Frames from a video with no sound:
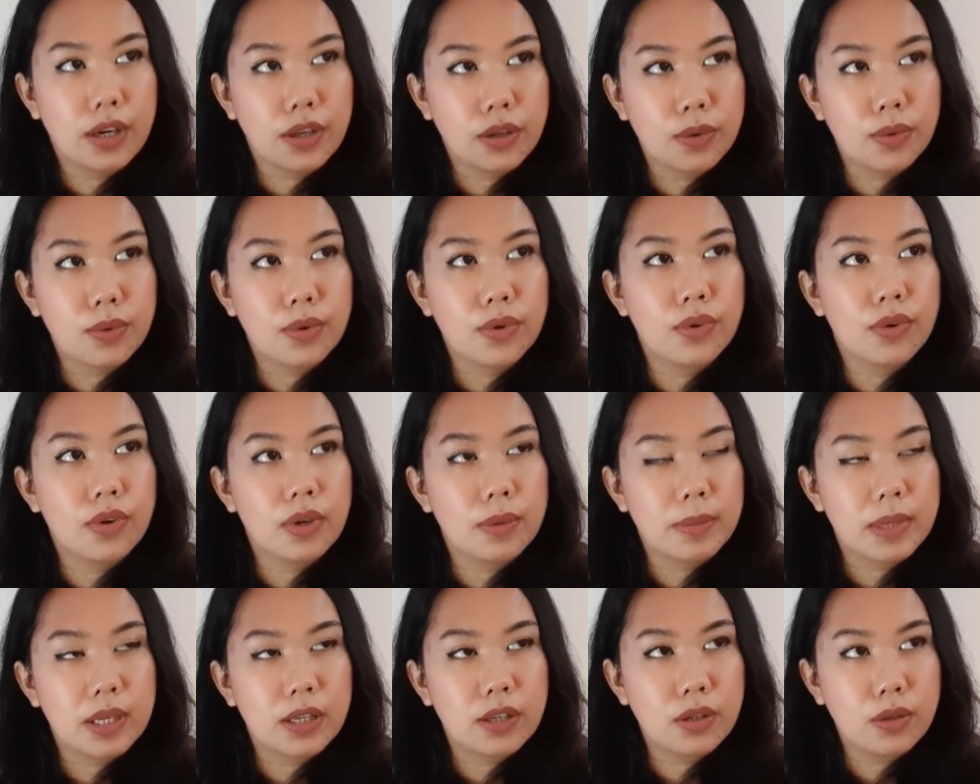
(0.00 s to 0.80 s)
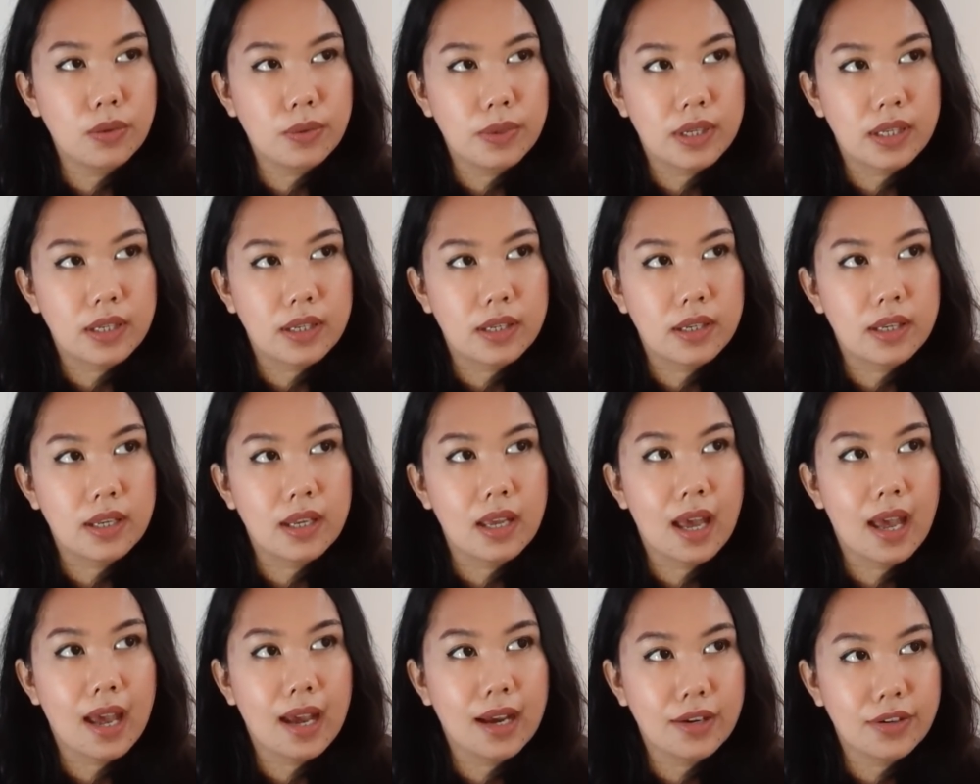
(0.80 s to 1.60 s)
that you're going to be
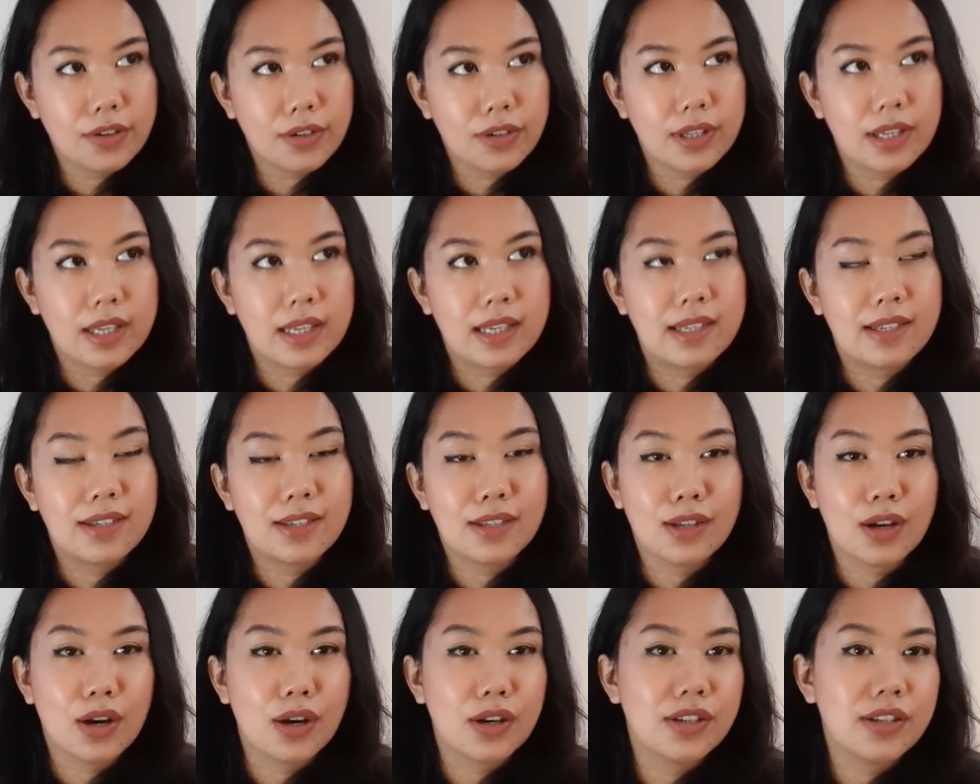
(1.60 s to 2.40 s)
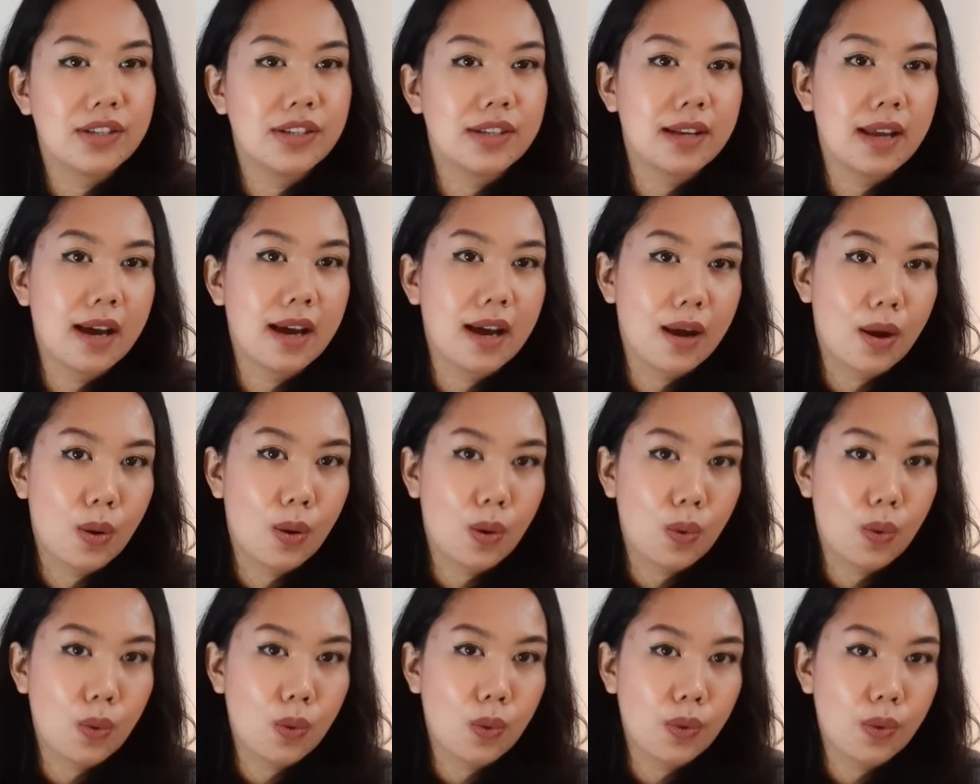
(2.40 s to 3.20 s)
doing actually starts
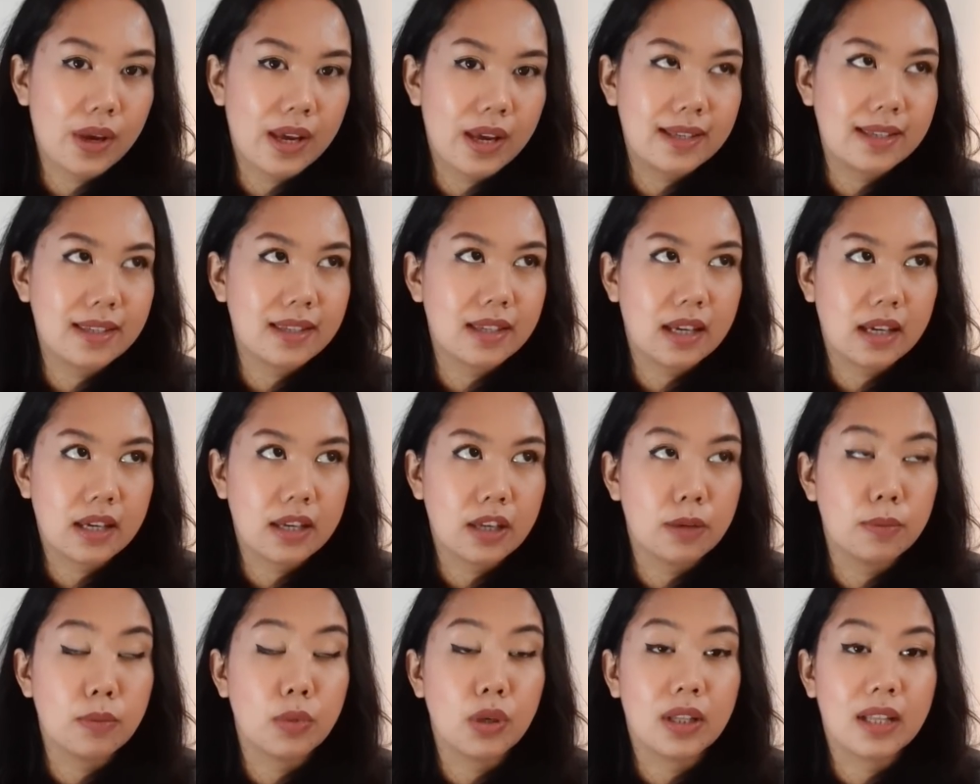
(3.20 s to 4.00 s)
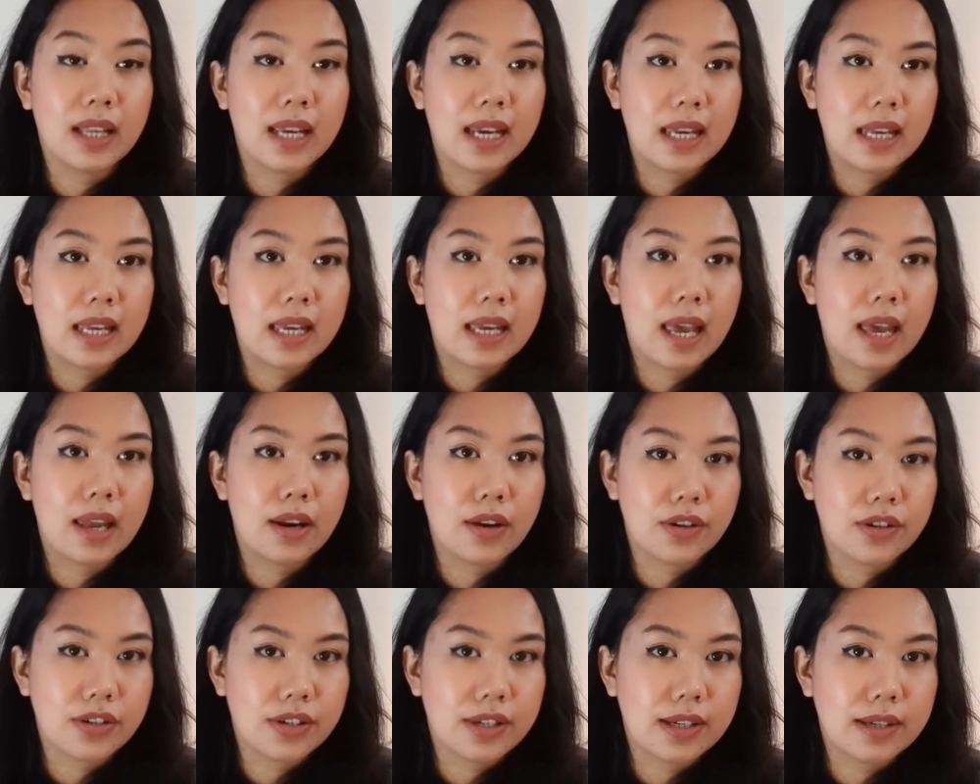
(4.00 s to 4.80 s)
now. It's
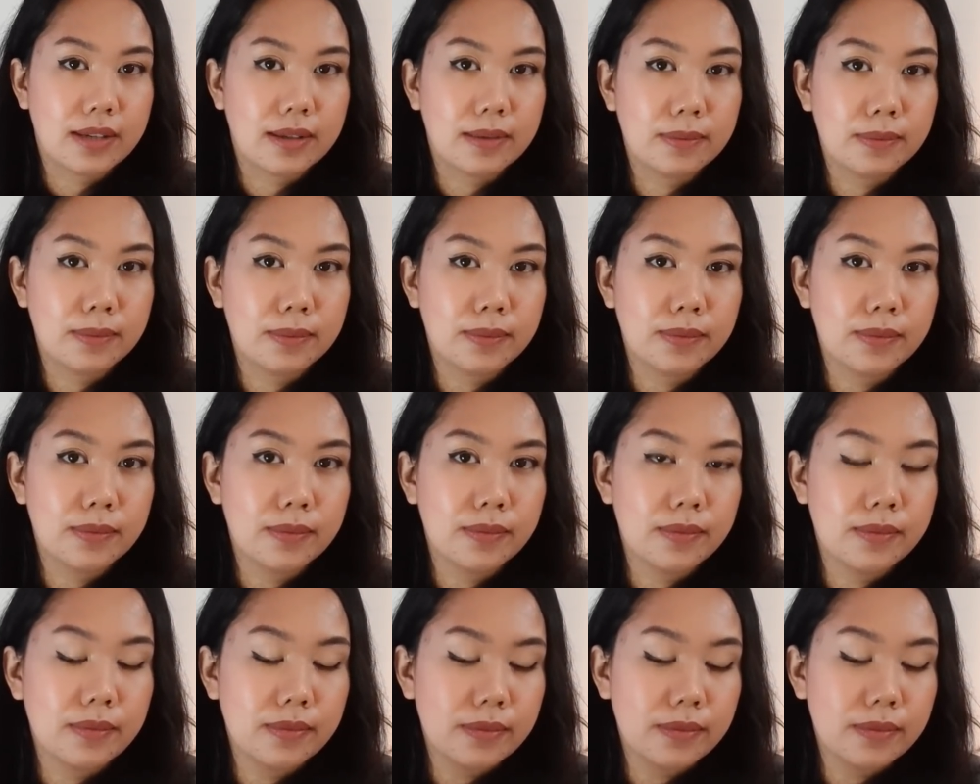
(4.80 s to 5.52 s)
accumulating energy.